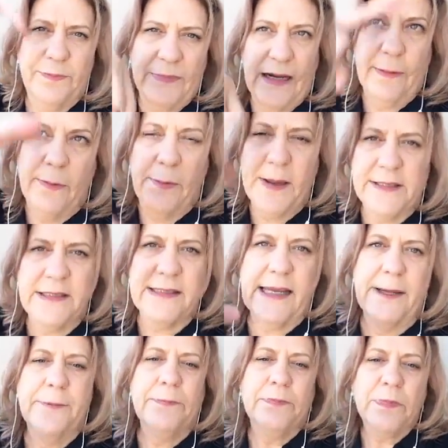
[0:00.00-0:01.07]
that I'm about to
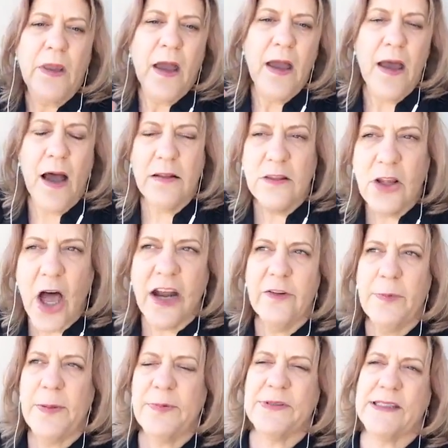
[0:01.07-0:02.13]
say. A lot
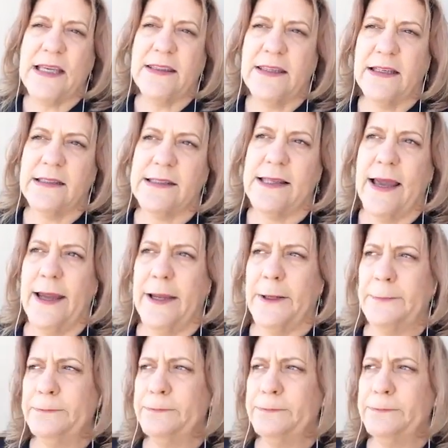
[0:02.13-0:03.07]
of people say things like,